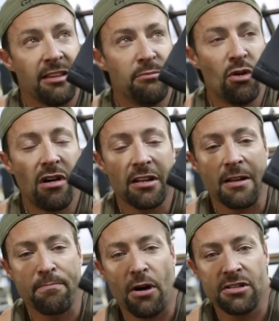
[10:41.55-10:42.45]
the more I
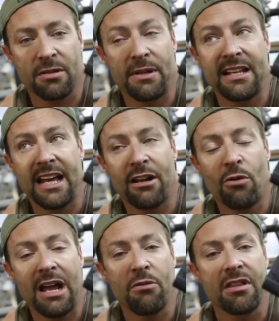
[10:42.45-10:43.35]
can possibly get
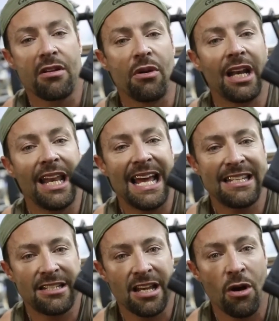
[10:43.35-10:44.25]
away with doing
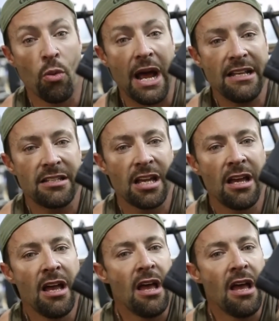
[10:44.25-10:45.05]
less weight